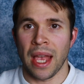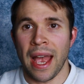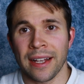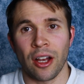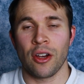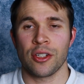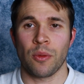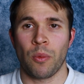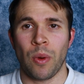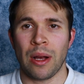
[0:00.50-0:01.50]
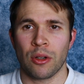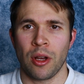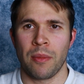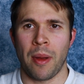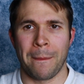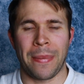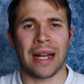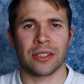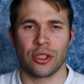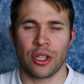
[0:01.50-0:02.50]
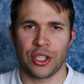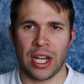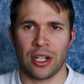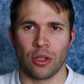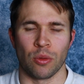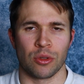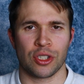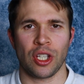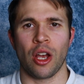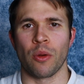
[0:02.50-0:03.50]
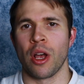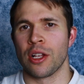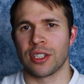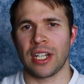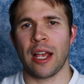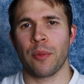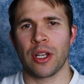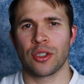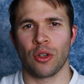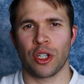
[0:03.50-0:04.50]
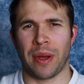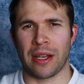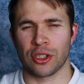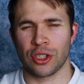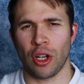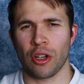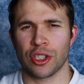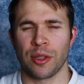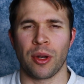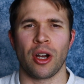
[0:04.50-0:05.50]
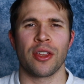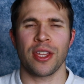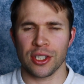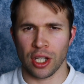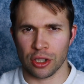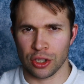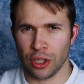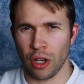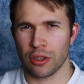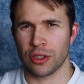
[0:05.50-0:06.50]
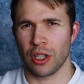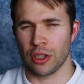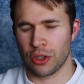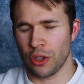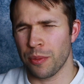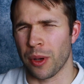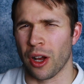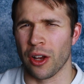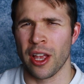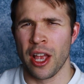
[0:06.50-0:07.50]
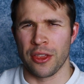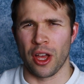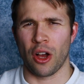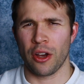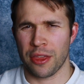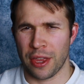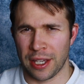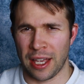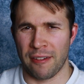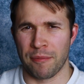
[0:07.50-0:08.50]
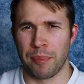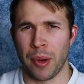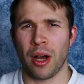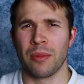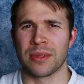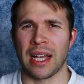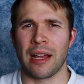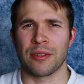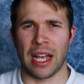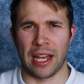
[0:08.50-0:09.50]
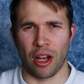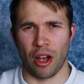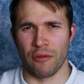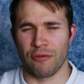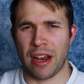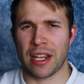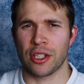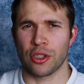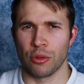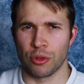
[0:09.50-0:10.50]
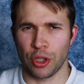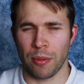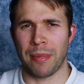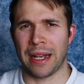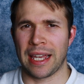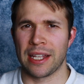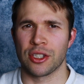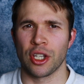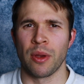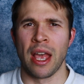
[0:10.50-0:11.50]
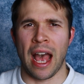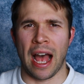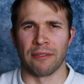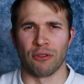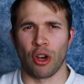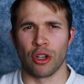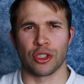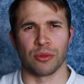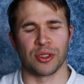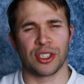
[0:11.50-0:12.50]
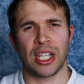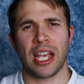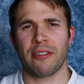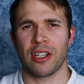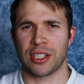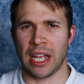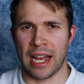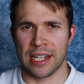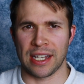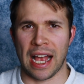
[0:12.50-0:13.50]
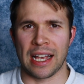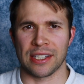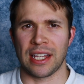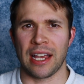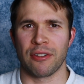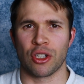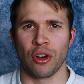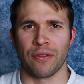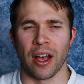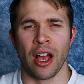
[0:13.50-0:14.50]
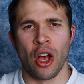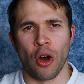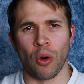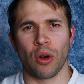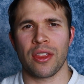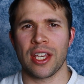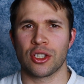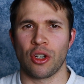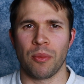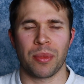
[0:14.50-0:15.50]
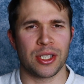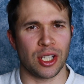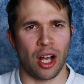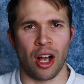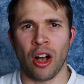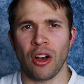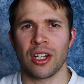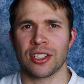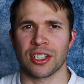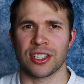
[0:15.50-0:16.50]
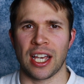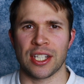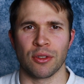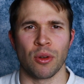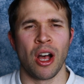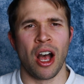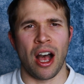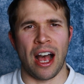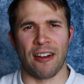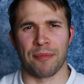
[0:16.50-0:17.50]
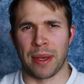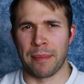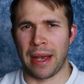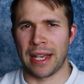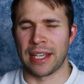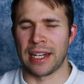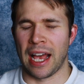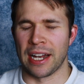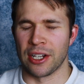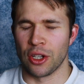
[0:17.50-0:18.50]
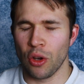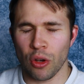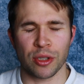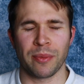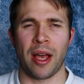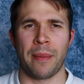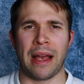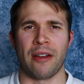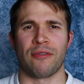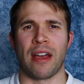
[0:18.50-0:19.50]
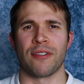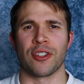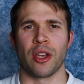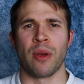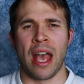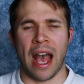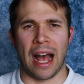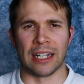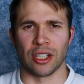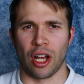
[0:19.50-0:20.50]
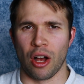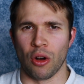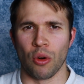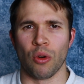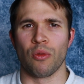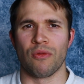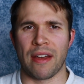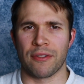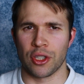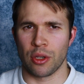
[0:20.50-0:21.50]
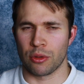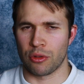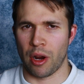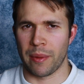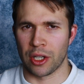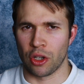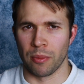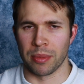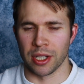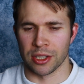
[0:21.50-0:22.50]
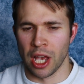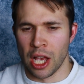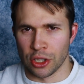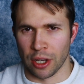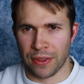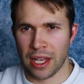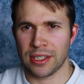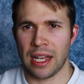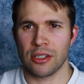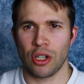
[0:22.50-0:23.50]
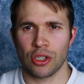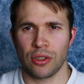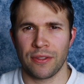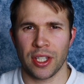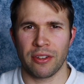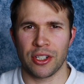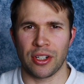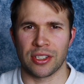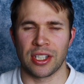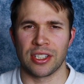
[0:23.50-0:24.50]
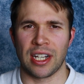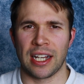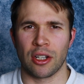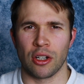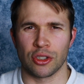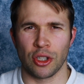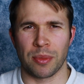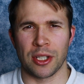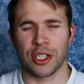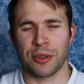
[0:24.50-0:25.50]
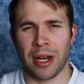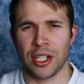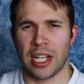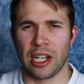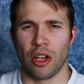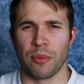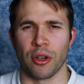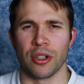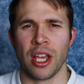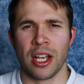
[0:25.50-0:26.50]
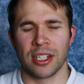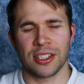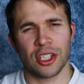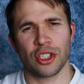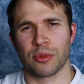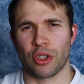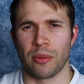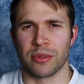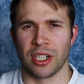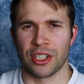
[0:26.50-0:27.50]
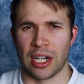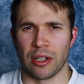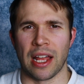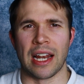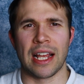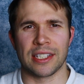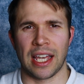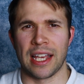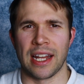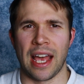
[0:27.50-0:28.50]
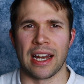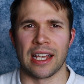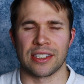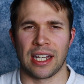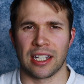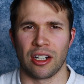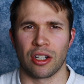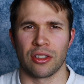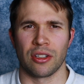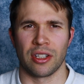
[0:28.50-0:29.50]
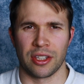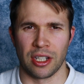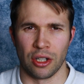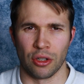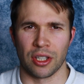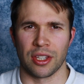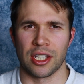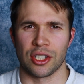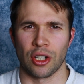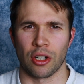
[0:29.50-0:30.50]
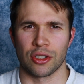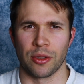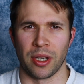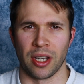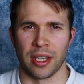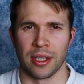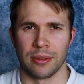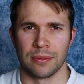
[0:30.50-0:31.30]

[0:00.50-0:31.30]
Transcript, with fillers: Hey guys, welcome back to the channel. So today we're talking about stocks to buy. These are stocks to buy that I think have bottomed out and are ready to jump back into and ride some serious gains as they recover. All of these companies are highly successful, have been making an inordinate amount of revenue, and are all revenue growing companies. So if that sounds like something you're interested in today, guys, do please smash that like button, consider subscribing to the channel, and let's get in there and let's take a look at a look at these stocks to buy.